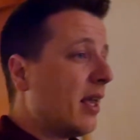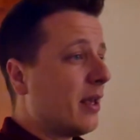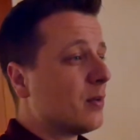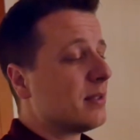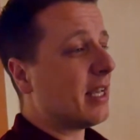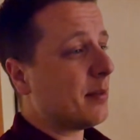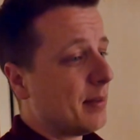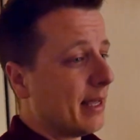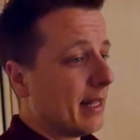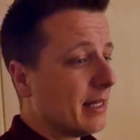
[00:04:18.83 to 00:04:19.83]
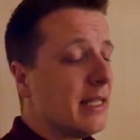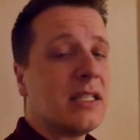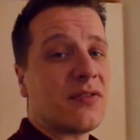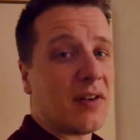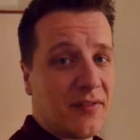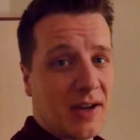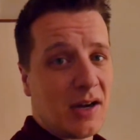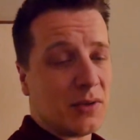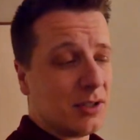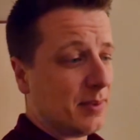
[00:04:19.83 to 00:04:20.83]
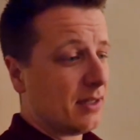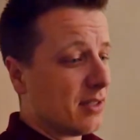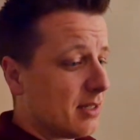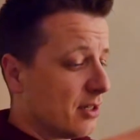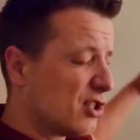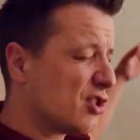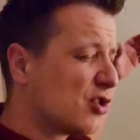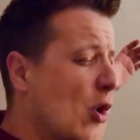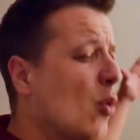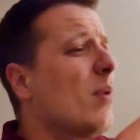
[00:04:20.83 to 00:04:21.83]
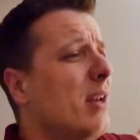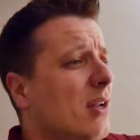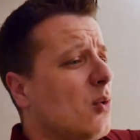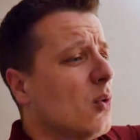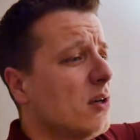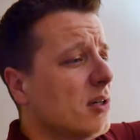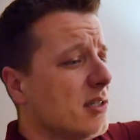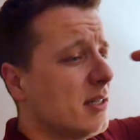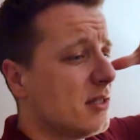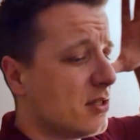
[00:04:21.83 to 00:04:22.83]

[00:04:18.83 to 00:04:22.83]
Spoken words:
it will take me at least 5 hours because there's so many corners and it's